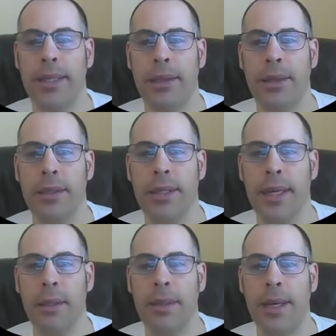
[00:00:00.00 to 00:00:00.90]
It looks
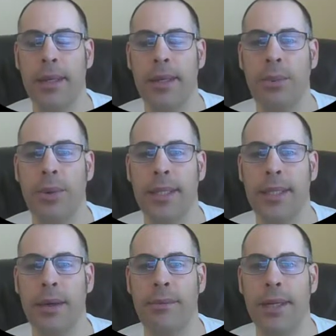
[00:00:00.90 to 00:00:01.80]
like it peaked in the one
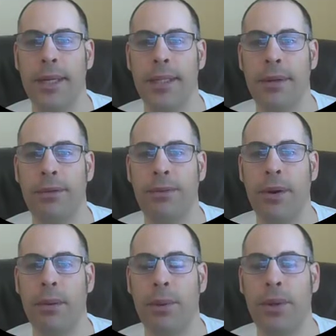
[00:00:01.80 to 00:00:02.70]
seventies and
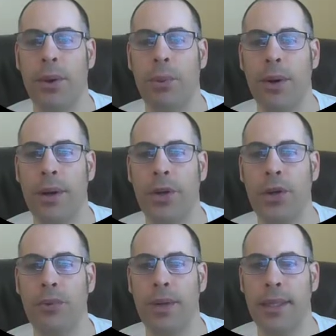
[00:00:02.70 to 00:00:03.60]
fell below one
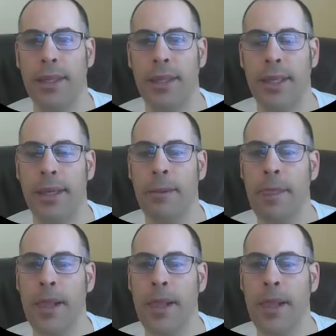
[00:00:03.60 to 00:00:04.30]
hundred recently.